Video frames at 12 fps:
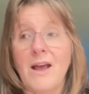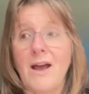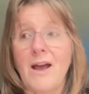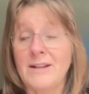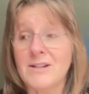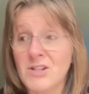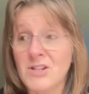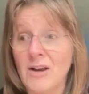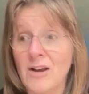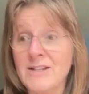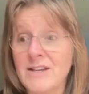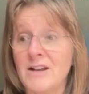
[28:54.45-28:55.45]
and
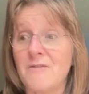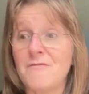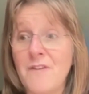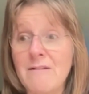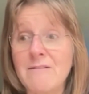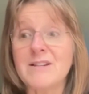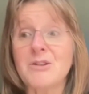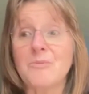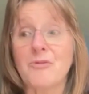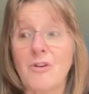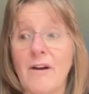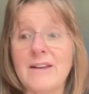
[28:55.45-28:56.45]
excited and very
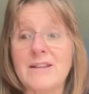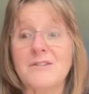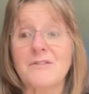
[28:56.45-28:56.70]
surprised